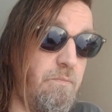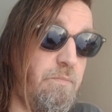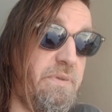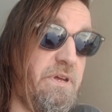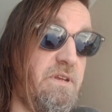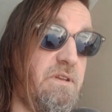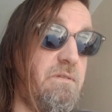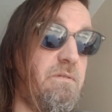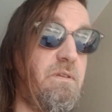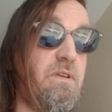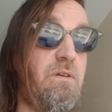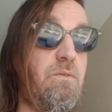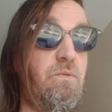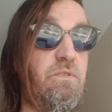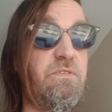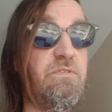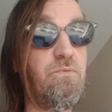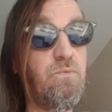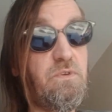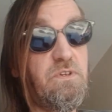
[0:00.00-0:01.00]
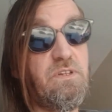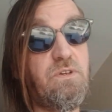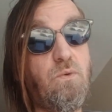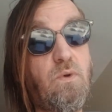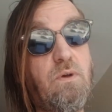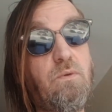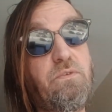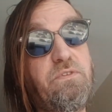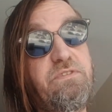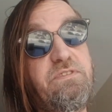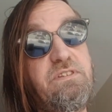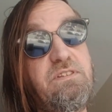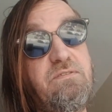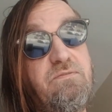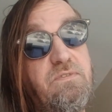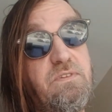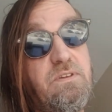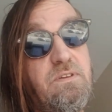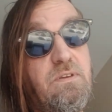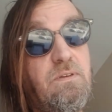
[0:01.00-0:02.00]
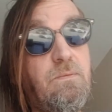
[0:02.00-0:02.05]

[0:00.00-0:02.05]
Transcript: but it was really well received